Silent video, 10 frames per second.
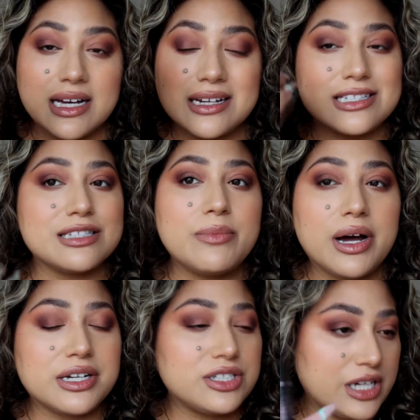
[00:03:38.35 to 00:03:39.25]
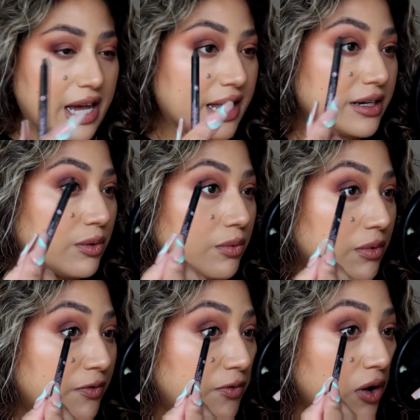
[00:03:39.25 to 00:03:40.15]
not gonna smudge and
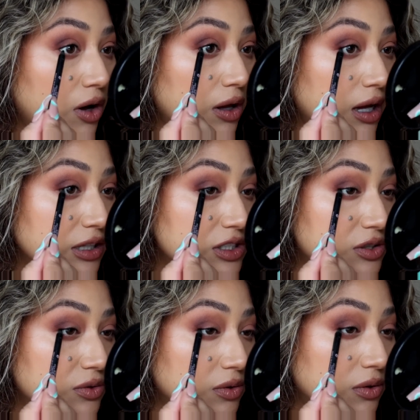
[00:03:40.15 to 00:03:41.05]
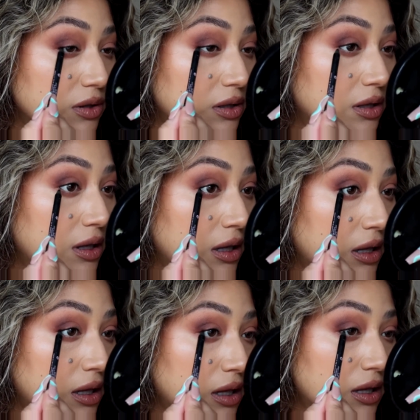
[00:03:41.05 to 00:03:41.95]
fall onto,
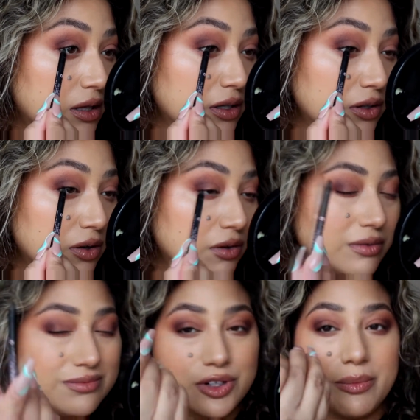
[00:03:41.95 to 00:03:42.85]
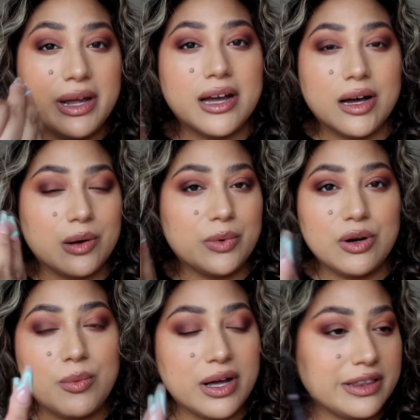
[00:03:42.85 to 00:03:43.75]
you know, your makeup. We
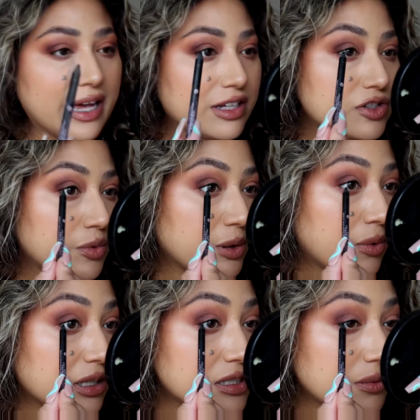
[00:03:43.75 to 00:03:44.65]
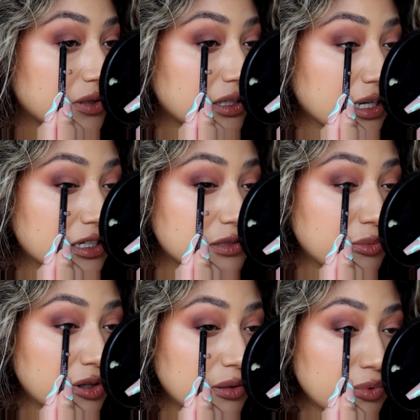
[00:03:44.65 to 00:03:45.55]
don't want that. So we want something that is
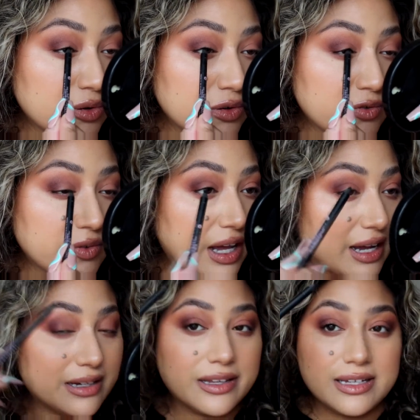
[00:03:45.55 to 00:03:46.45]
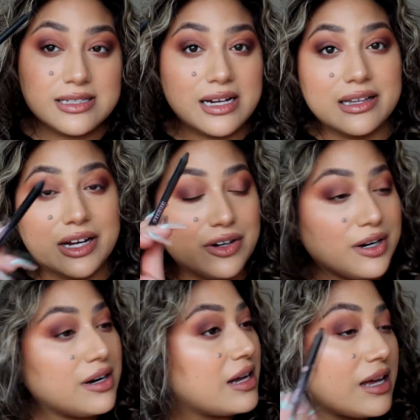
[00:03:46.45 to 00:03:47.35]
bulletproof, and this
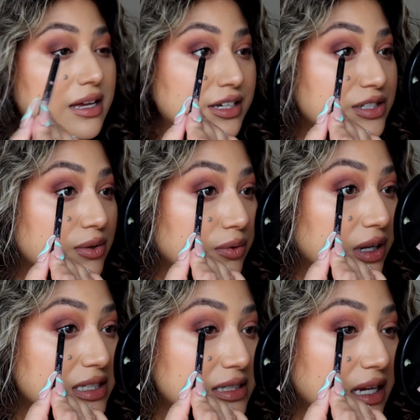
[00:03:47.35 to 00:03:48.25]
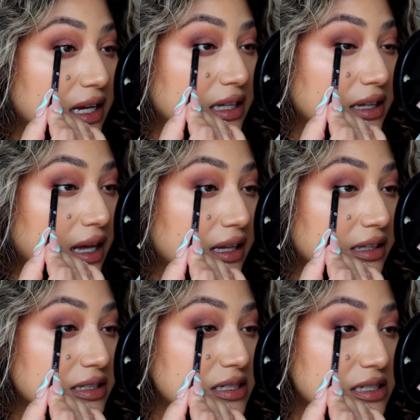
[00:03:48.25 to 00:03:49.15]
eyeliner is exactly that.
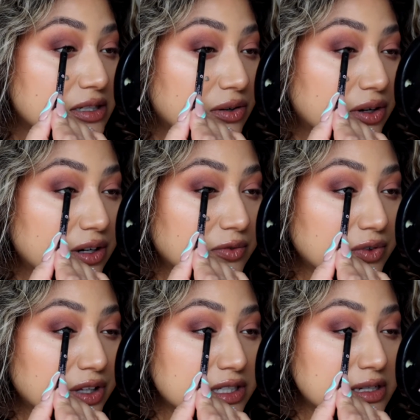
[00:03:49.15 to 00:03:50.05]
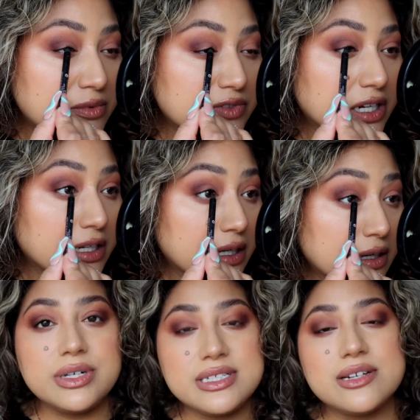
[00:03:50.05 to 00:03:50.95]
Like, this is so good for this type of technique.
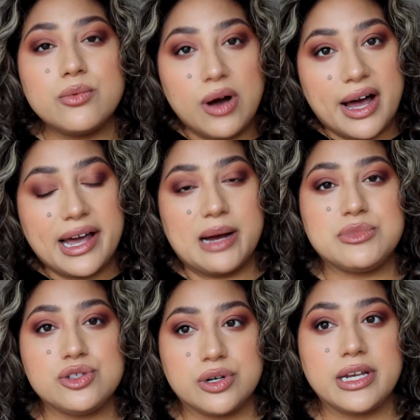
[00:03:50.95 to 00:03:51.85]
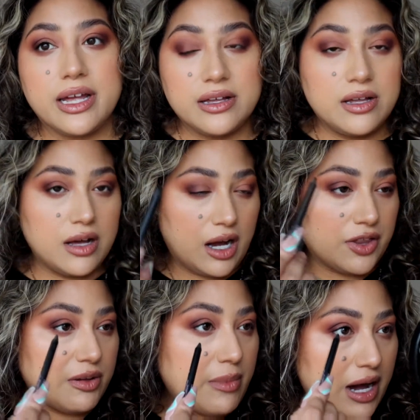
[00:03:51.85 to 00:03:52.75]
The reason why I'm doing it
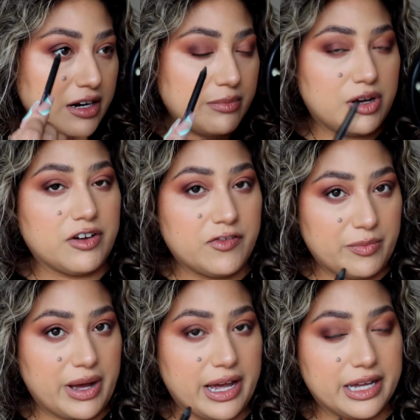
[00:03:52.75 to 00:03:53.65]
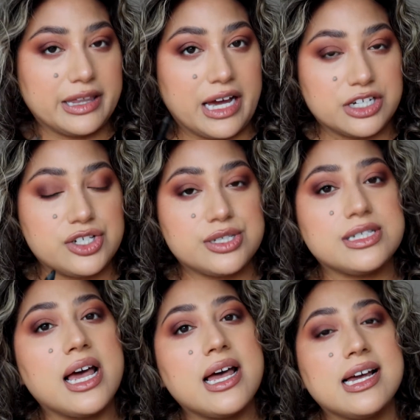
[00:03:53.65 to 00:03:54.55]
on the bottom of my lashes
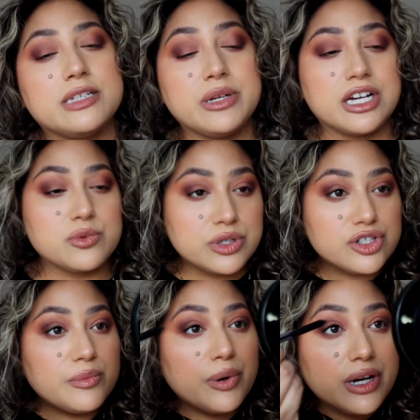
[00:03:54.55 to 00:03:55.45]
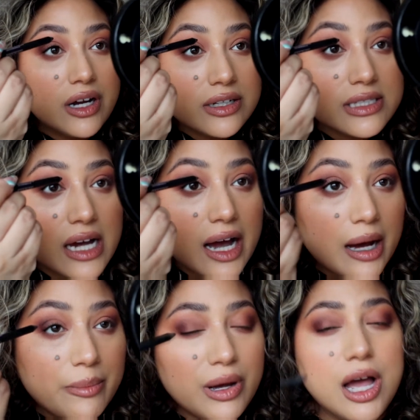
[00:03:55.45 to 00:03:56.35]
is because once you put it on
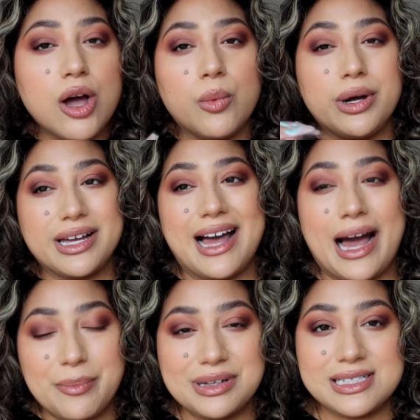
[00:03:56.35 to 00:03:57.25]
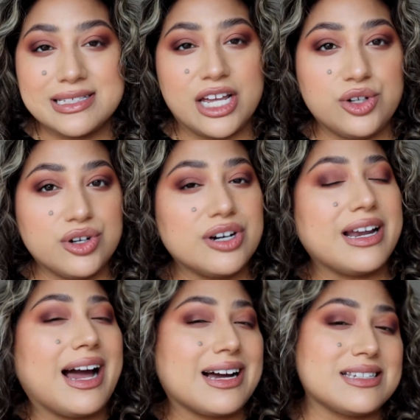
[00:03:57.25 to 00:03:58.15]
top, what happens is that you could
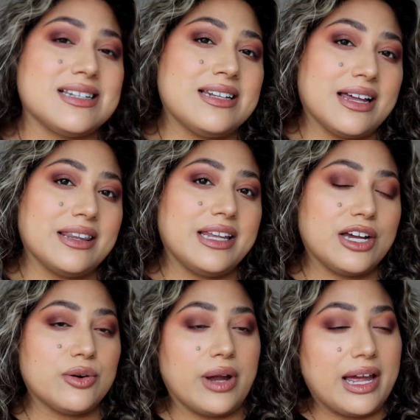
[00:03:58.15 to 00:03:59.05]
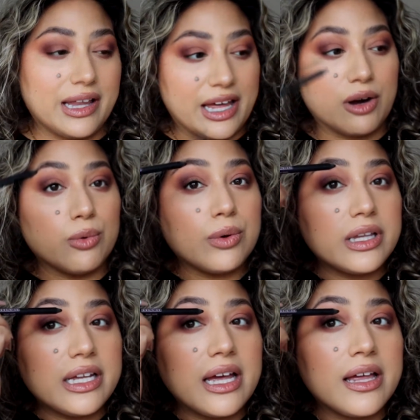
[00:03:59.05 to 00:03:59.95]
accidentally create like a
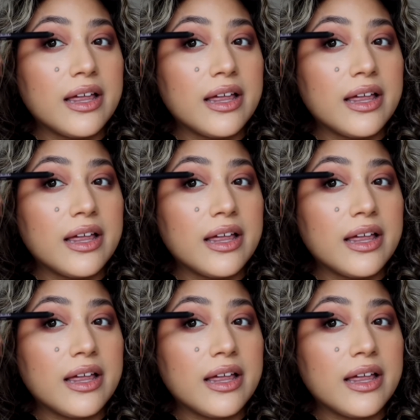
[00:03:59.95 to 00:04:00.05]
really